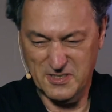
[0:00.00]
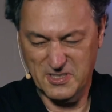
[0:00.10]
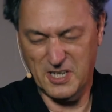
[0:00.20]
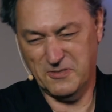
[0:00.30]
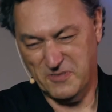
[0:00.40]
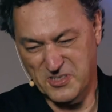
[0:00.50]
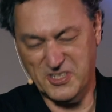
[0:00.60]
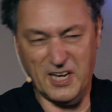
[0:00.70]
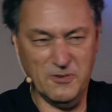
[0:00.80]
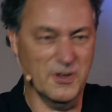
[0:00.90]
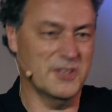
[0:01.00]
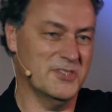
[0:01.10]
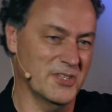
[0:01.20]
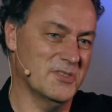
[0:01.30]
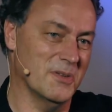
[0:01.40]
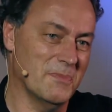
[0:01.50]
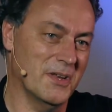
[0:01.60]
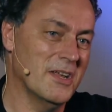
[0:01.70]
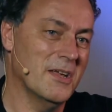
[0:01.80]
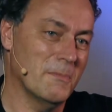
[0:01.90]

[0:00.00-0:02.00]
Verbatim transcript: sort of a state-run system, but,